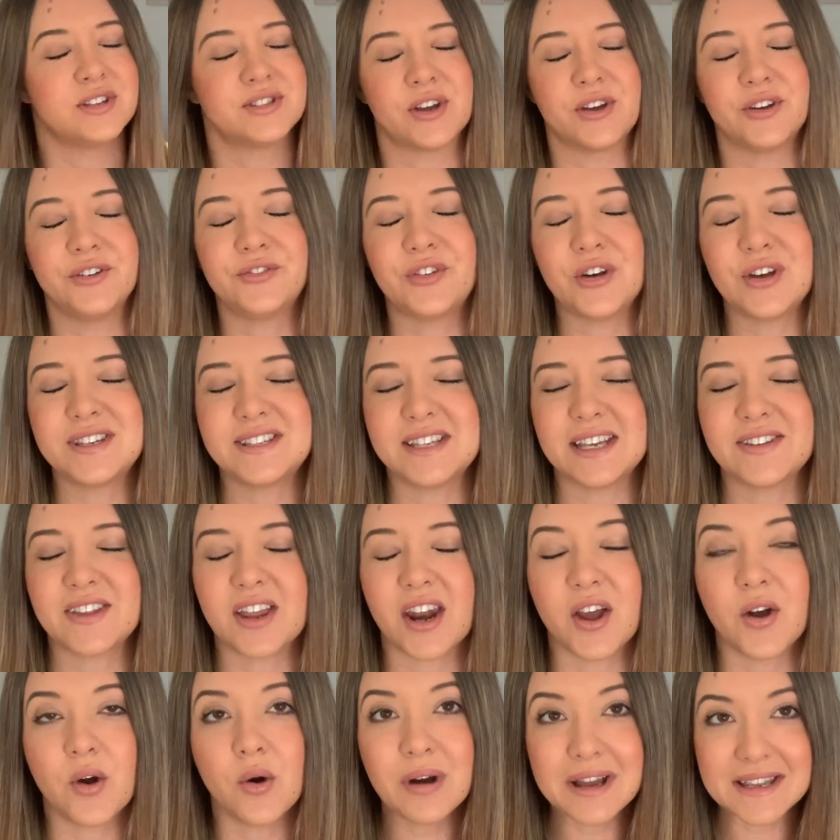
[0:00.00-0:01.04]
So first thing that
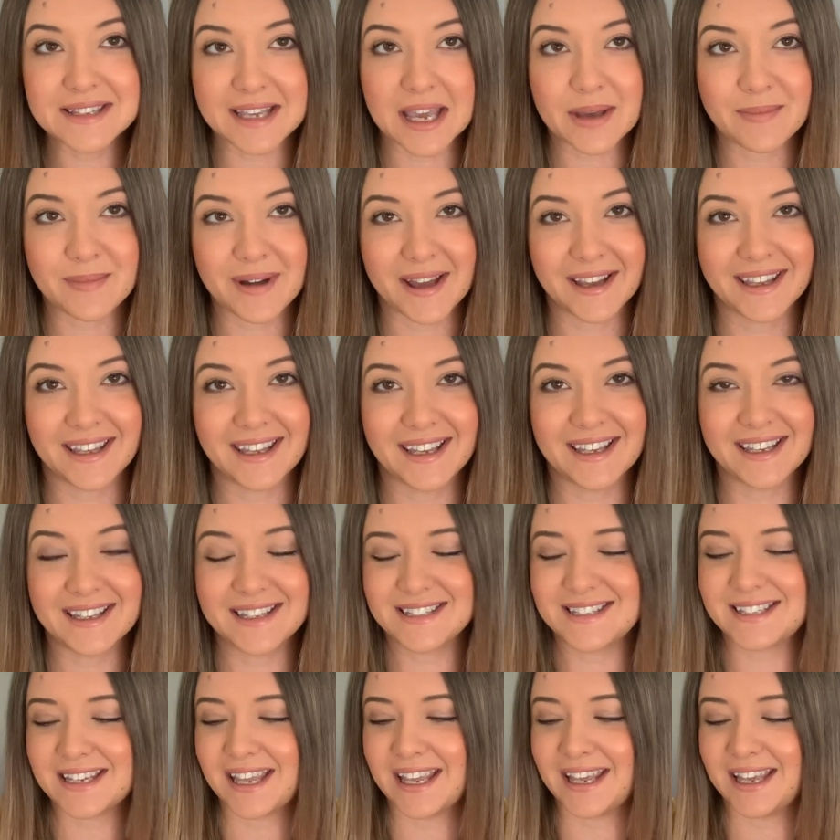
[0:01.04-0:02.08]
I always get my
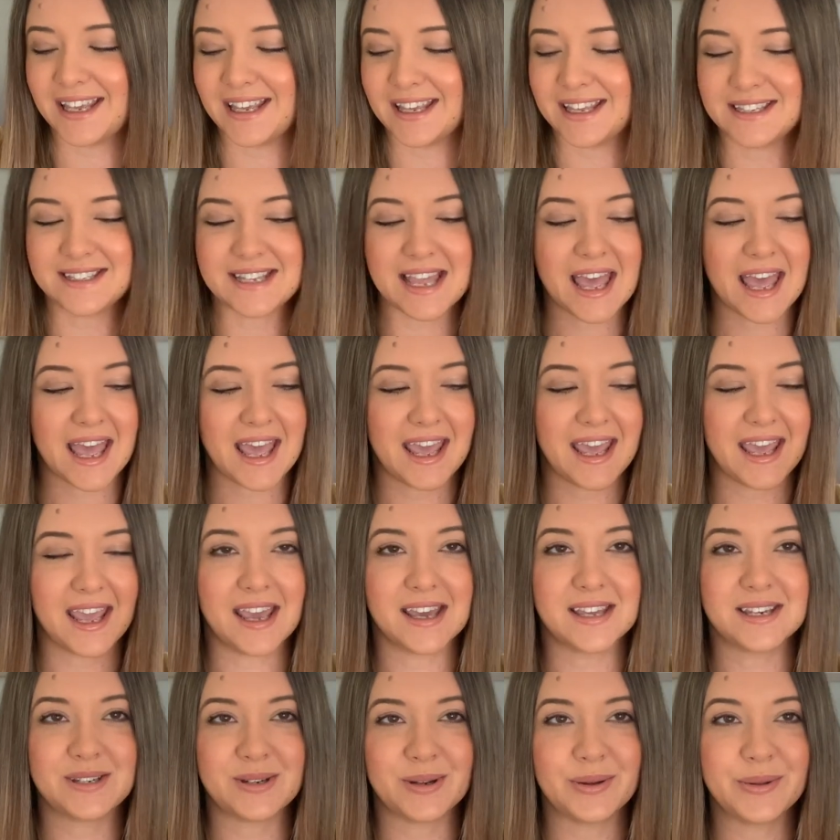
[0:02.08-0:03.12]
kids is
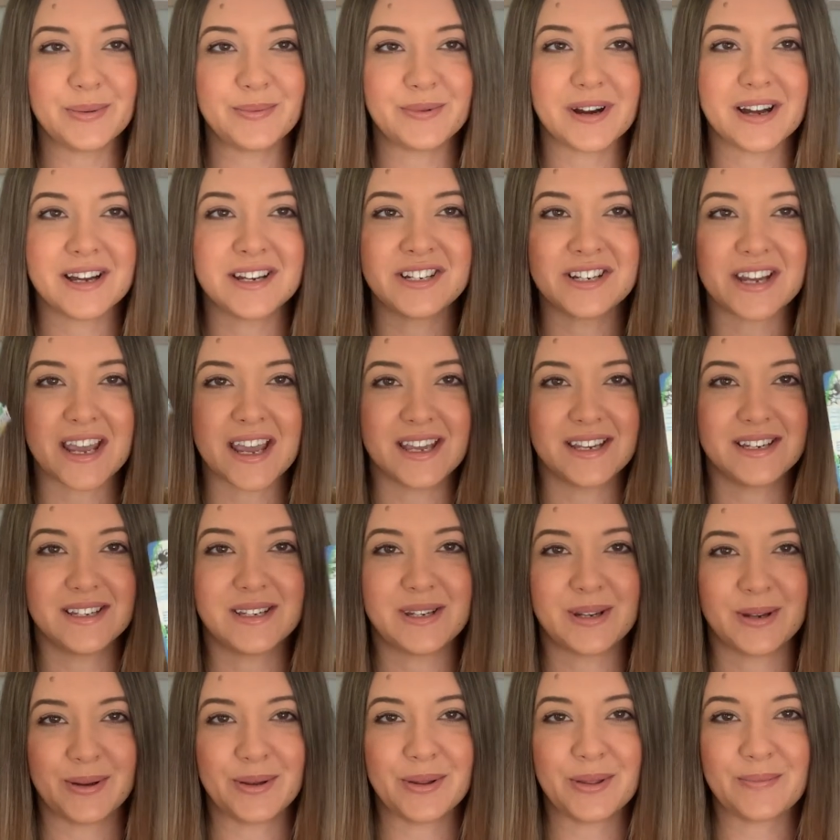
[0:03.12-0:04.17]
a toothbrush and
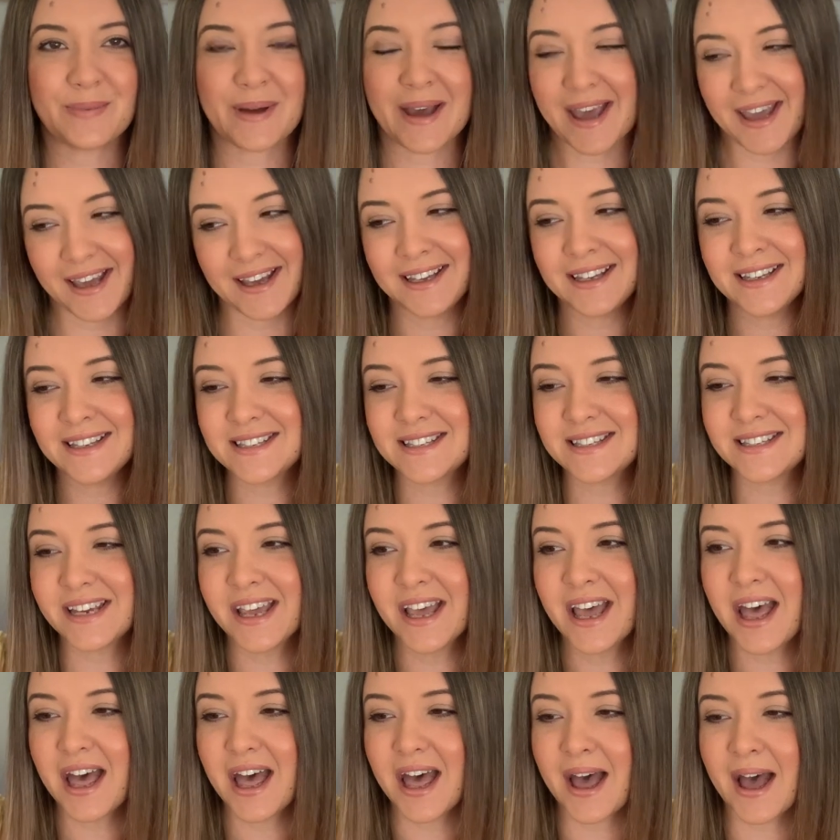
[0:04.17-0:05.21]
toothpaste.
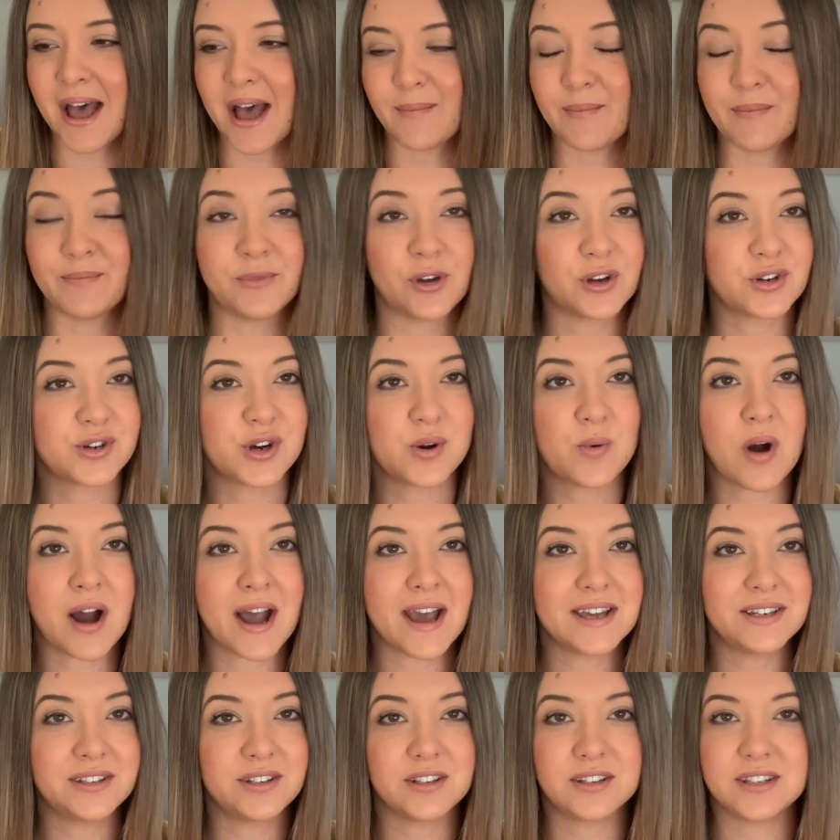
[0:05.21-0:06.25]
Not sure why
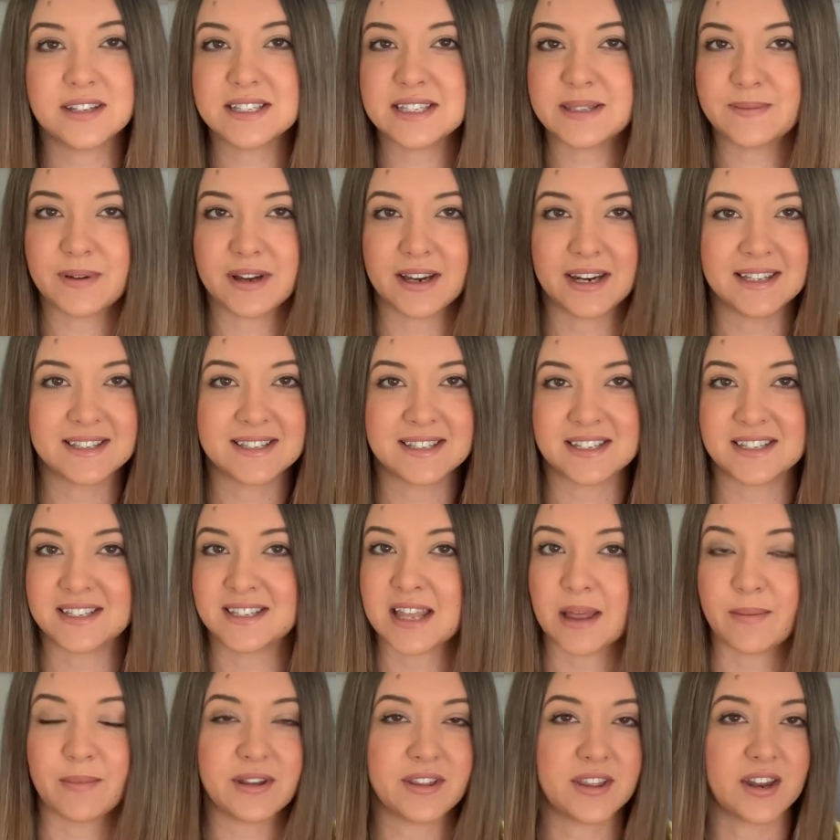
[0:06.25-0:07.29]
I do this, but it's just
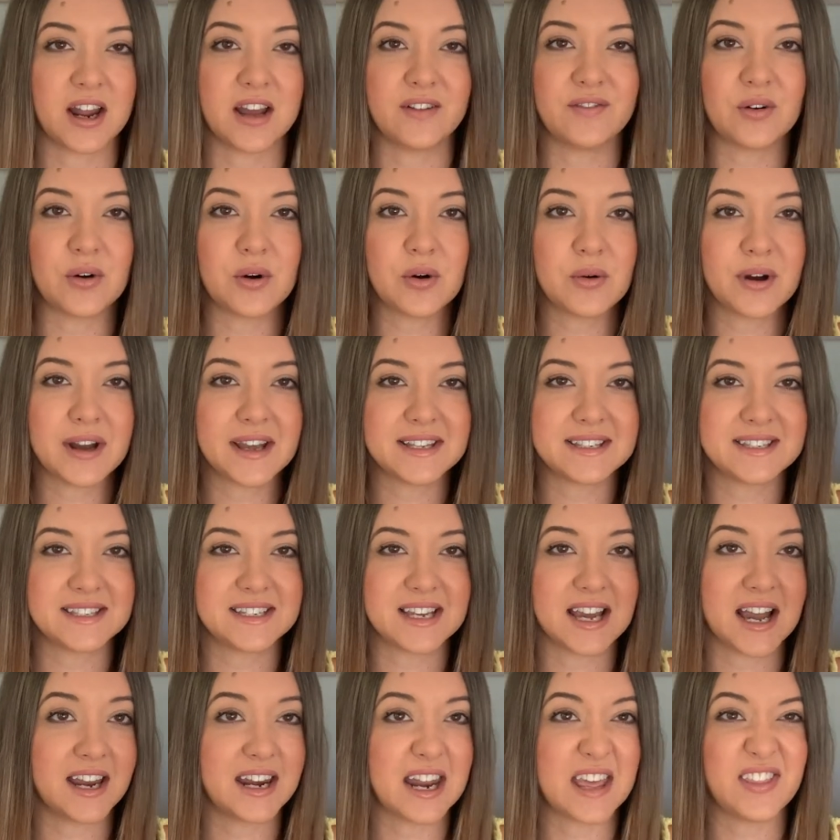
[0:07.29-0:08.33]
something that I've always
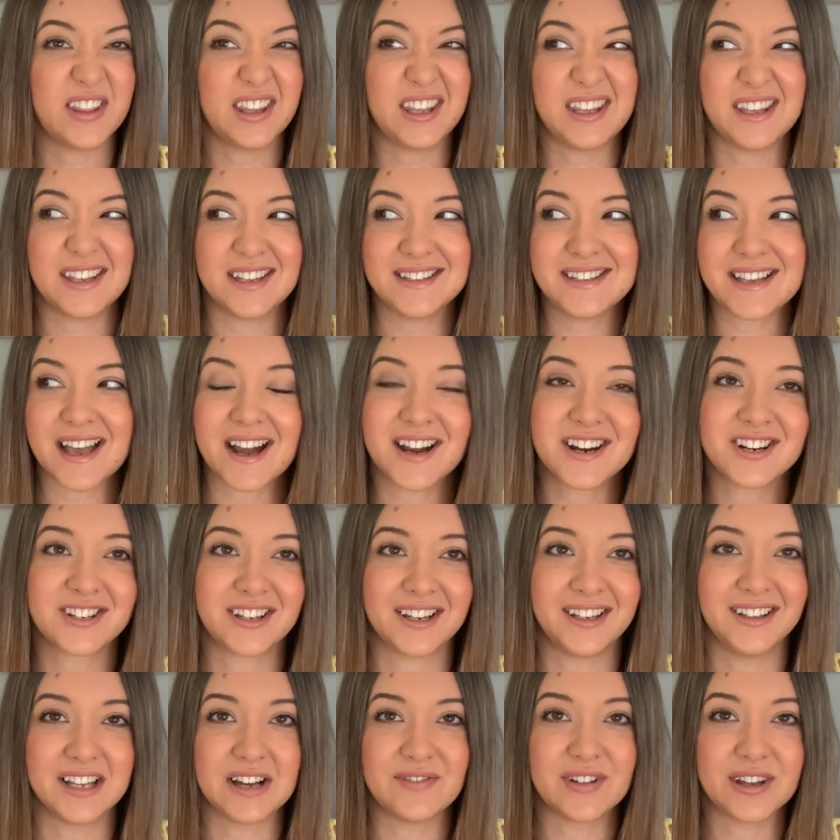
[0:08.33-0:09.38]
done, and the kids actually
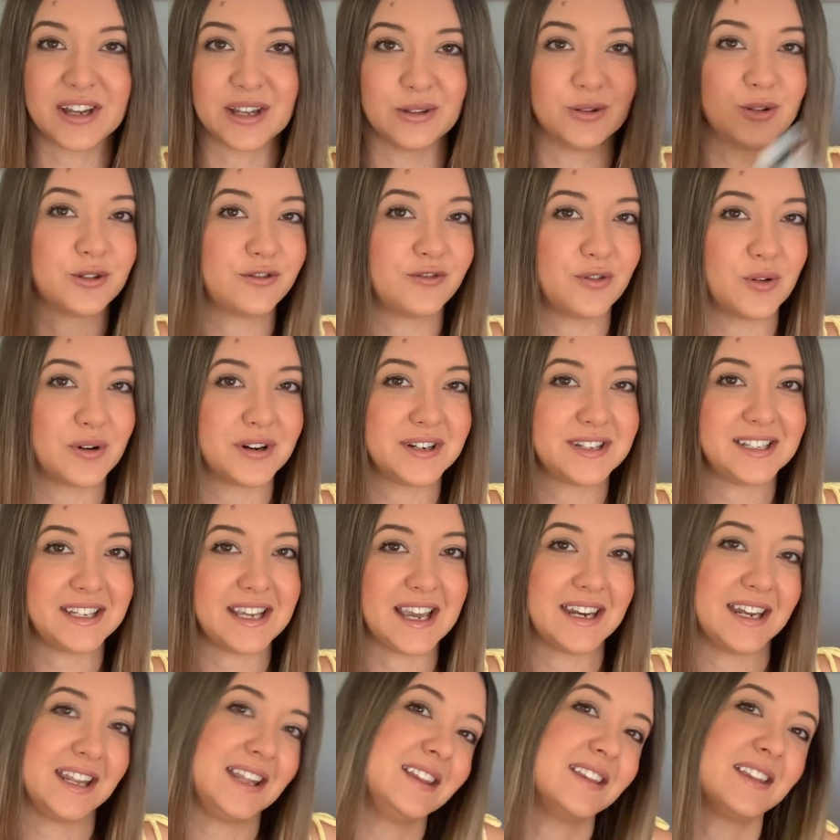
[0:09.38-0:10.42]
love it and look forward to
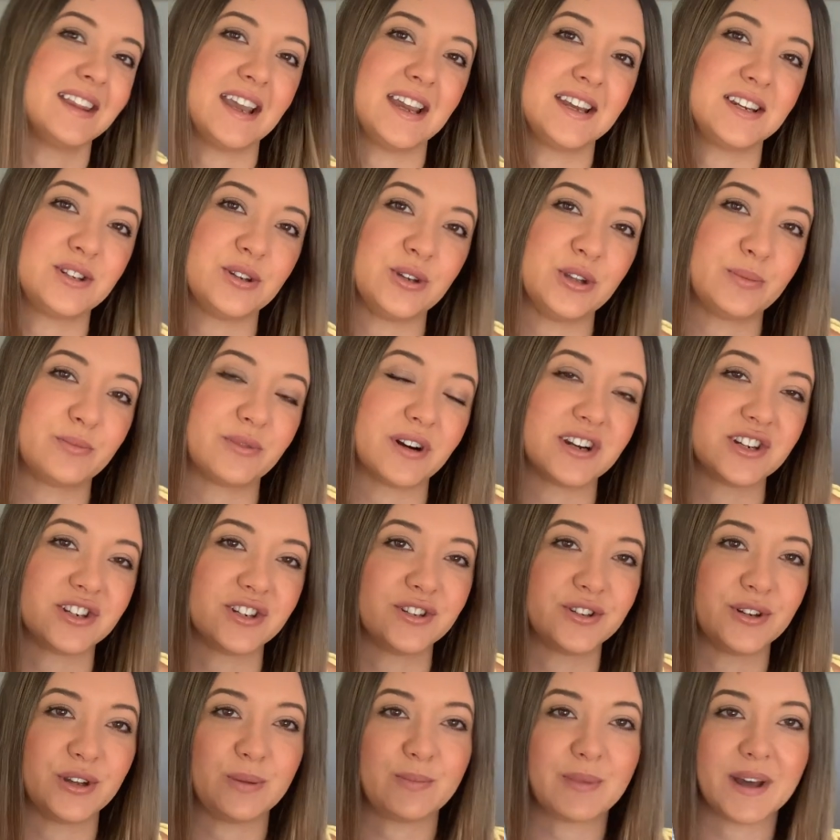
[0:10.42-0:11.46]
getting their toothbrush
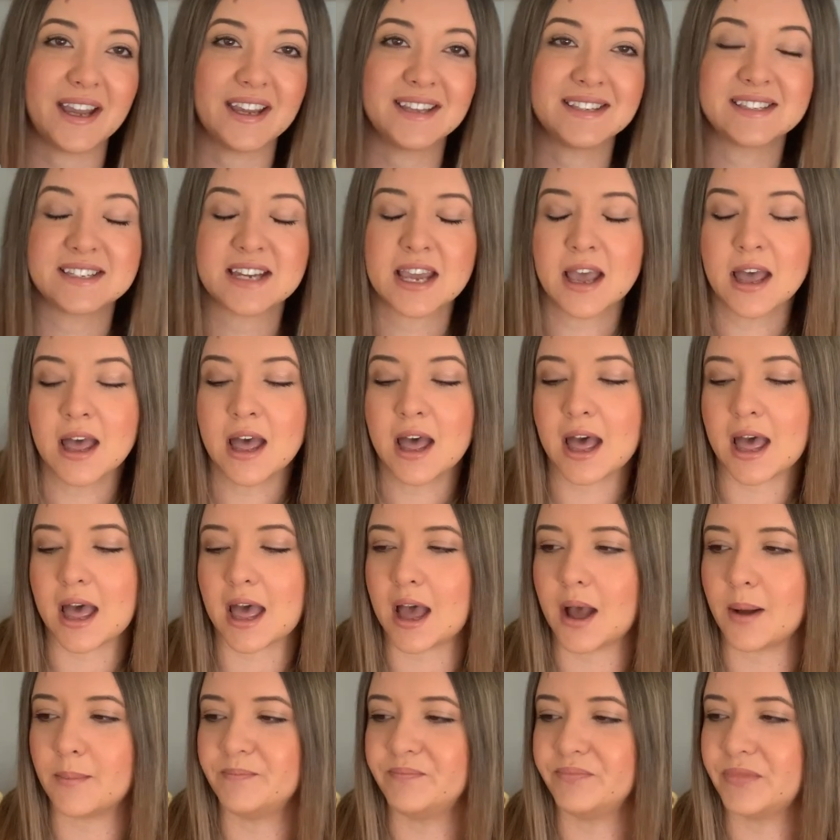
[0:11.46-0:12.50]
and toothpaste
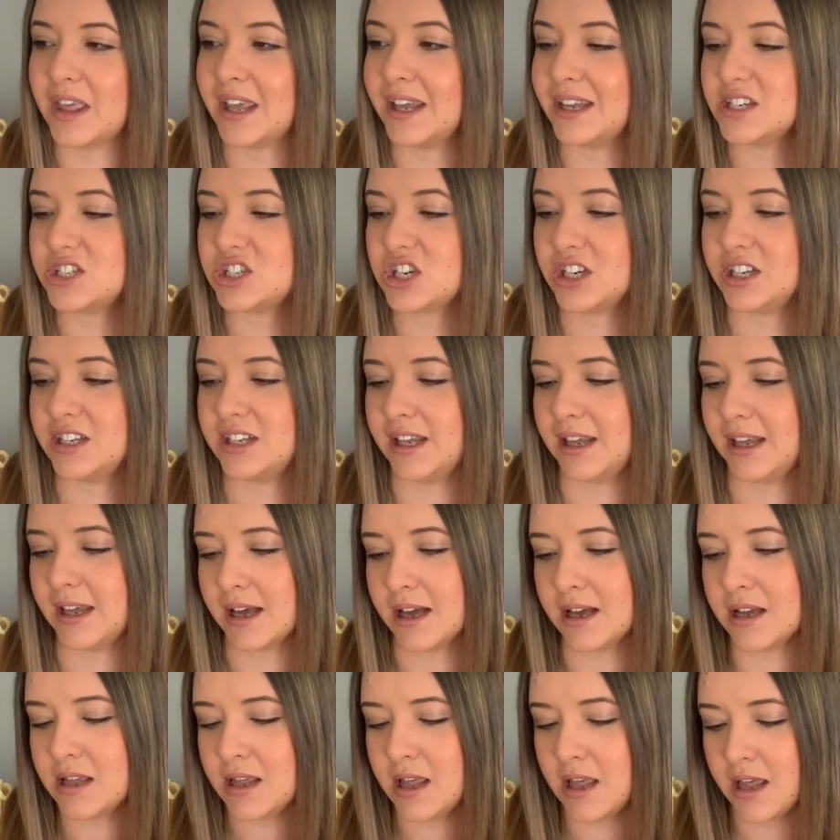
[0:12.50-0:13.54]
each
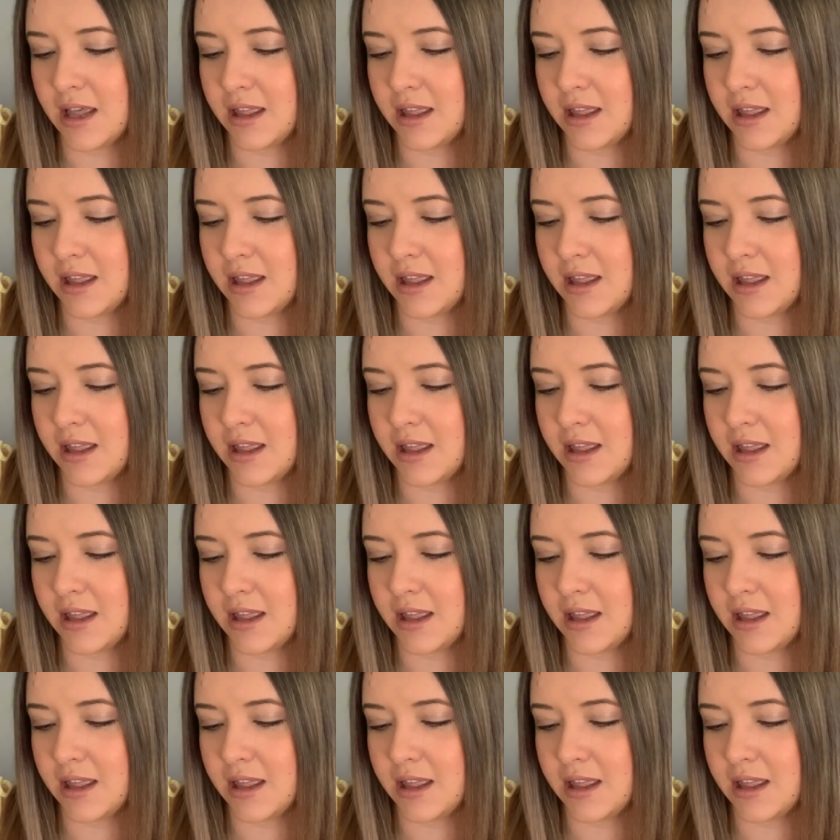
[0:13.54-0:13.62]
year.